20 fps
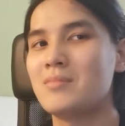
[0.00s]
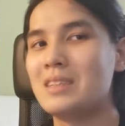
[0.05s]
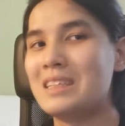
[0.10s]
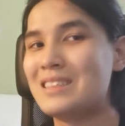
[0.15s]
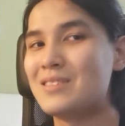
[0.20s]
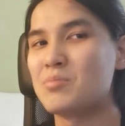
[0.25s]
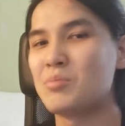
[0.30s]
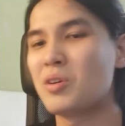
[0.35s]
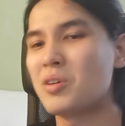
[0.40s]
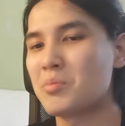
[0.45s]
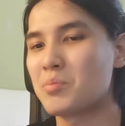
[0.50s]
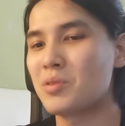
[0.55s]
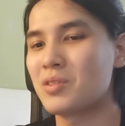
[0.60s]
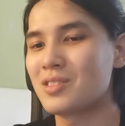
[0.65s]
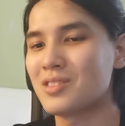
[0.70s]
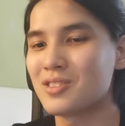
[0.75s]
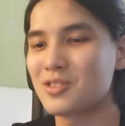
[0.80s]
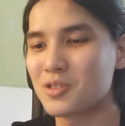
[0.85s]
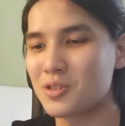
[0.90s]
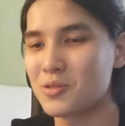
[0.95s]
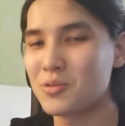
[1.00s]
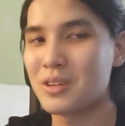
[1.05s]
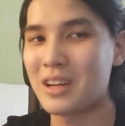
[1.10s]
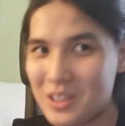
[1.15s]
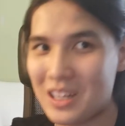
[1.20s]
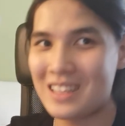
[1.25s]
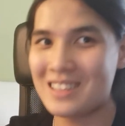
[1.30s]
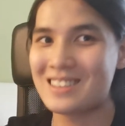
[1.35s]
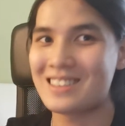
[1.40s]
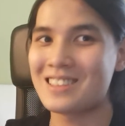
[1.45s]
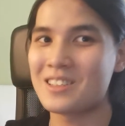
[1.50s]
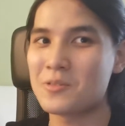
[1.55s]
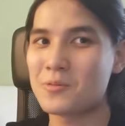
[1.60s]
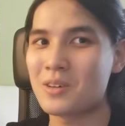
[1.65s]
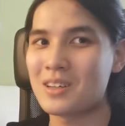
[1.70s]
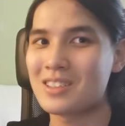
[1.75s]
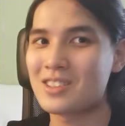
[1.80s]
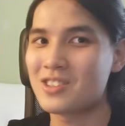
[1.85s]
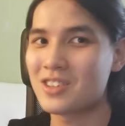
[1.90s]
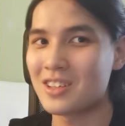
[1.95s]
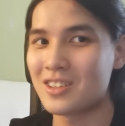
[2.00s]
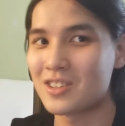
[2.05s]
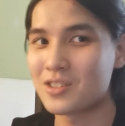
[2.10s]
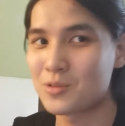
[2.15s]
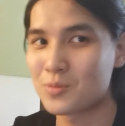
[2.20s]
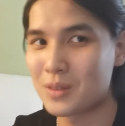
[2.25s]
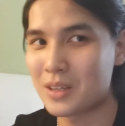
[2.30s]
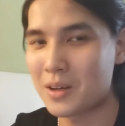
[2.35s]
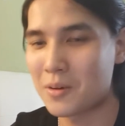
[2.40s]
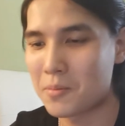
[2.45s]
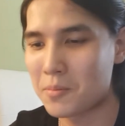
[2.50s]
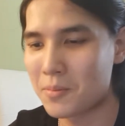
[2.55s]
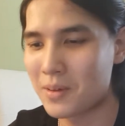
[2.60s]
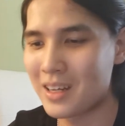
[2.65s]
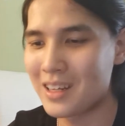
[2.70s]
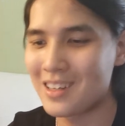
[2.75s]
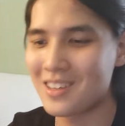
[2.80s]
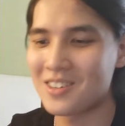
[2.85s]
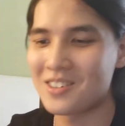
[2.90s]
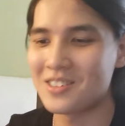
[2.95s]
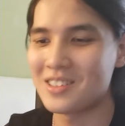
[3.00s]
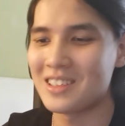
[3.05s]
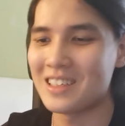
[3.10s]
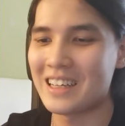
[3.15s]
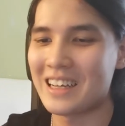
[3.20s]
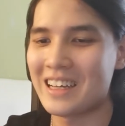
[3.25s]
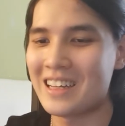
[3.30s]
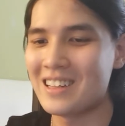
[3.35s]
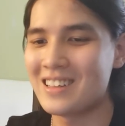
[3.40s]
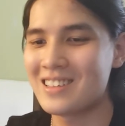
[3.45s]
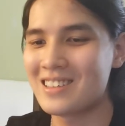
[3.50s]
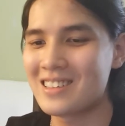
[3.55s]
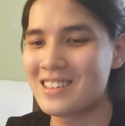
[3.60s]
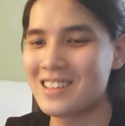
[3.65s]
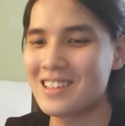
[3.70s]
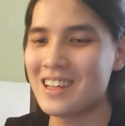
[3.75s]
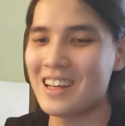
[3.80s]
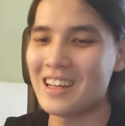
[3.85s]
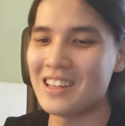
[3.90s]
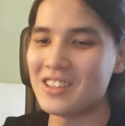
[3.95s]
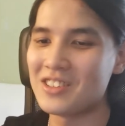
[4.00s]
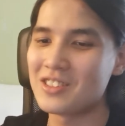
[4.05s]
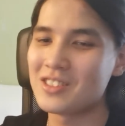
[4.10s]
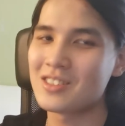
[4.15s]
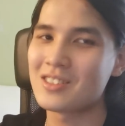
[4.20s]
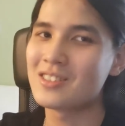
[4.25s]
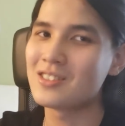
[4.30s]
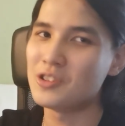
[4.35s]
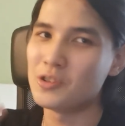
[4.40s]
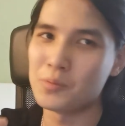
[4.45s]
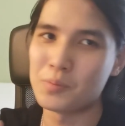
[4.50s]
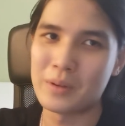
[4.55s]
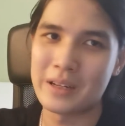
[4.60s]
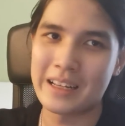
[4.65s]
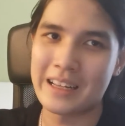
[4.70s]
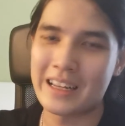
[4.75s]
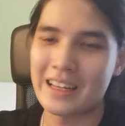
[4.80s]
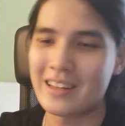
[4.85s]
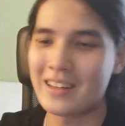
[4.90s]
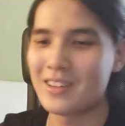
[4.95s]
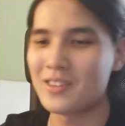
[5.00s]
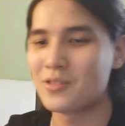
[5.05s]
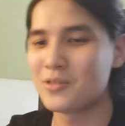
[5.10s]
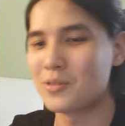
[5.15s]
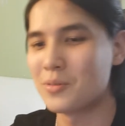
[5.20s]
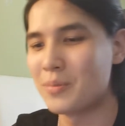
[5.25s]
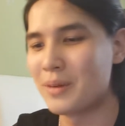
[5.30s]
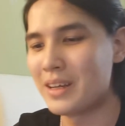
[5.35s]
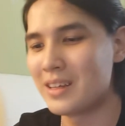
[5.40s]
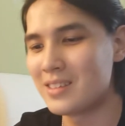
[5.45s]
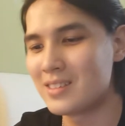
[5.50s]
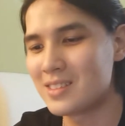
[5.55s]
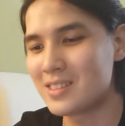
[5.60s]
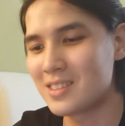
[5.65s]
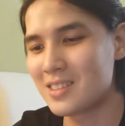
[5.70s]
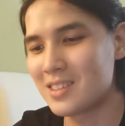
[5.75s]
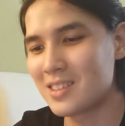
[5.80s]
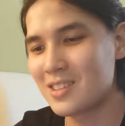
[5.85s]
is more important, so let's see what changes we can make on the head and just duplicate it to the base.